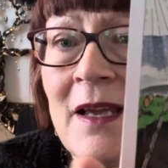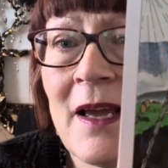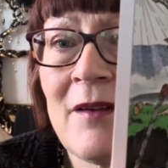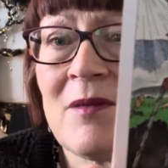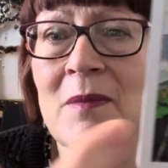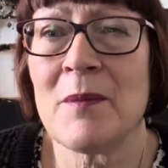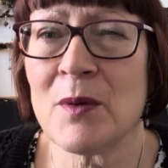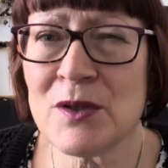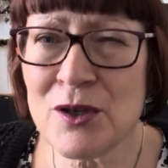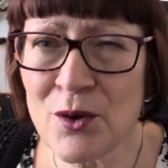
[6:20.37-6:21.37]
And remember,
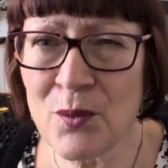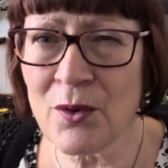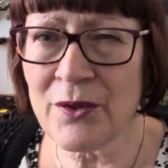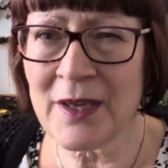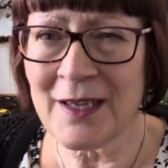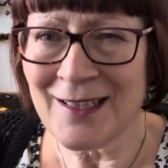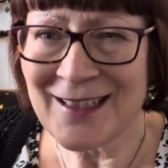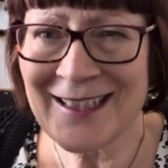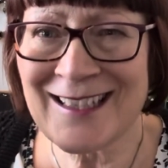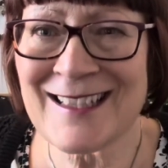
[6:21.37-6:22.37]
always look what they're
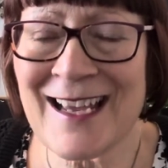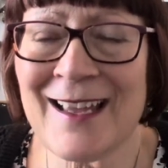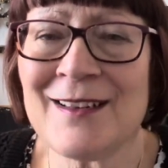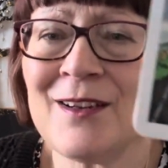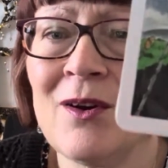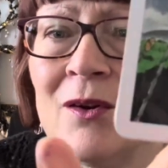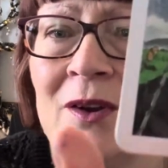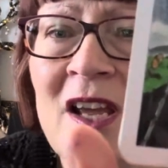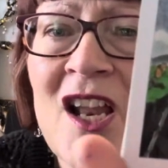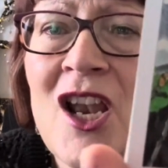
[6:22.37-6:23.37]
standing on.
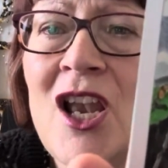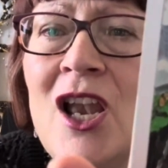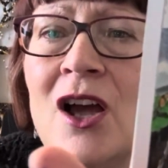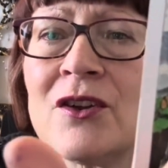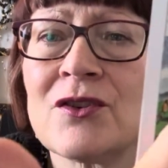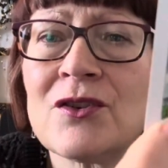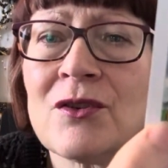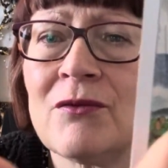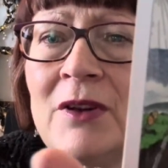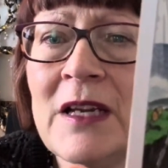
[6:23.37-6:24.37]
Lush
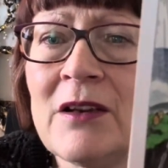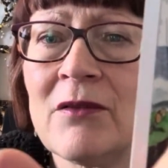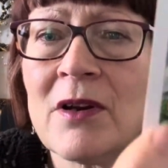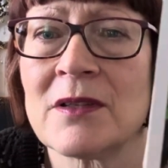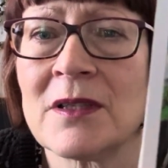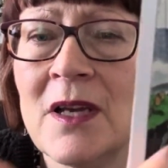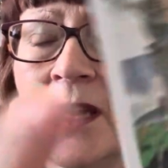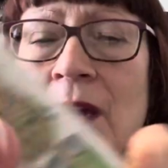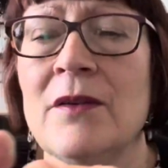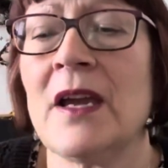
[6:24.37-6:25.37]
green grass.
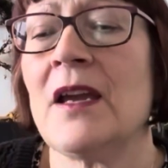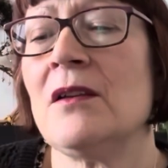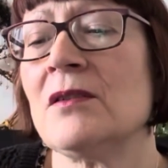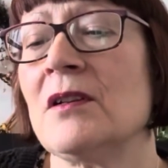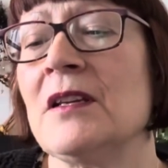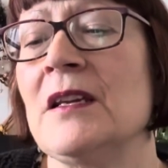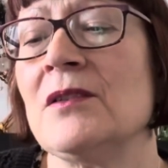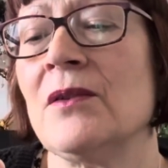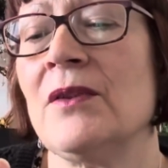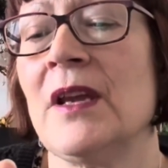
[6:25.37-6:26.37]
Okay, it looks like he's
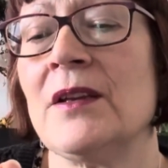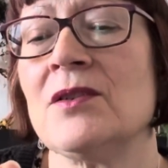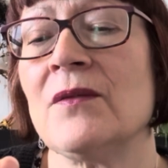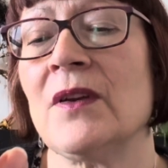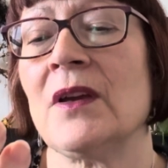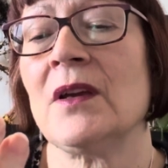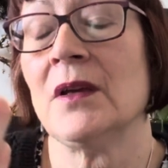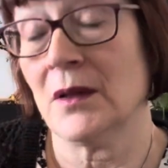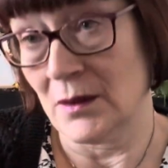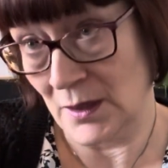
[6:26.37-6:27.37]
on the edge of a,
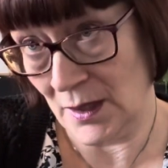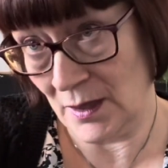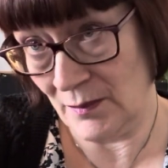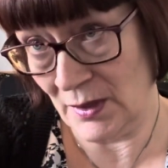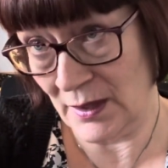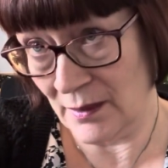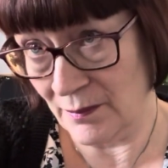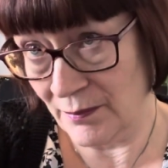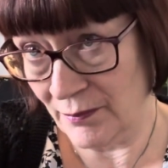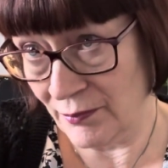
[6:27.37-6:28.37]
like a
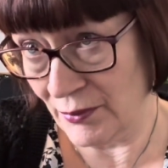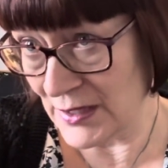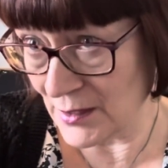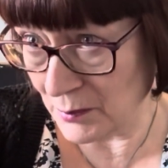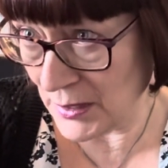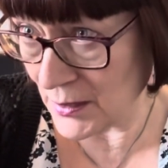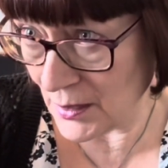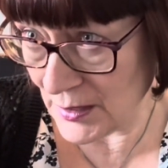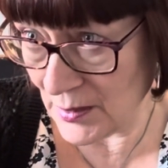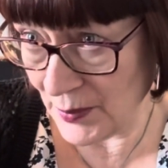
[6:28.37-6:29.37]
precipice,
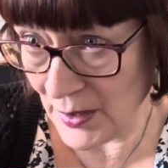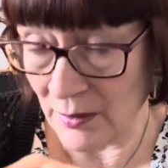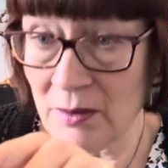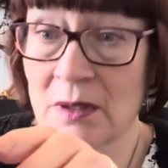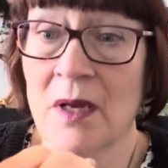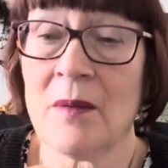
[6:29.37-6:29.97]
I suppose.